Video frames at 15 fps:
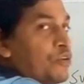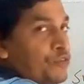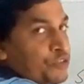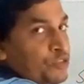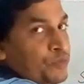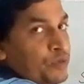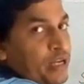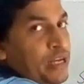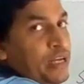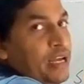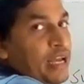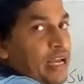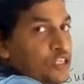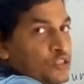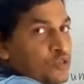of
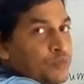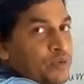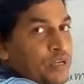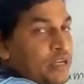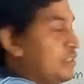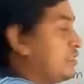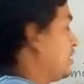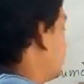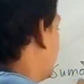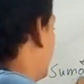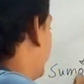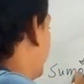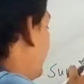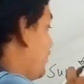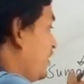Shumana. As Shumana is
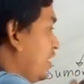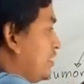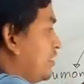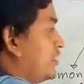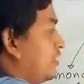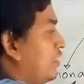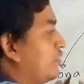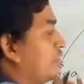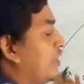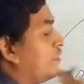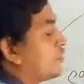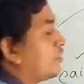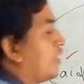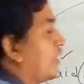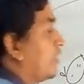feminine gender, we
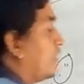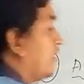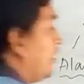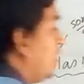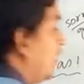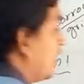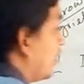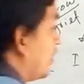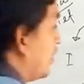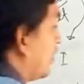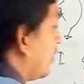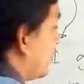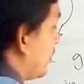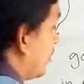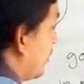have to write here
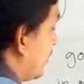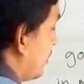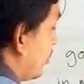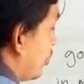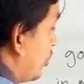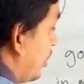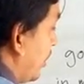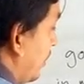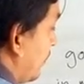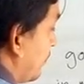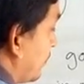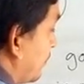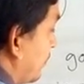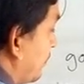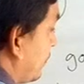
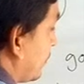she.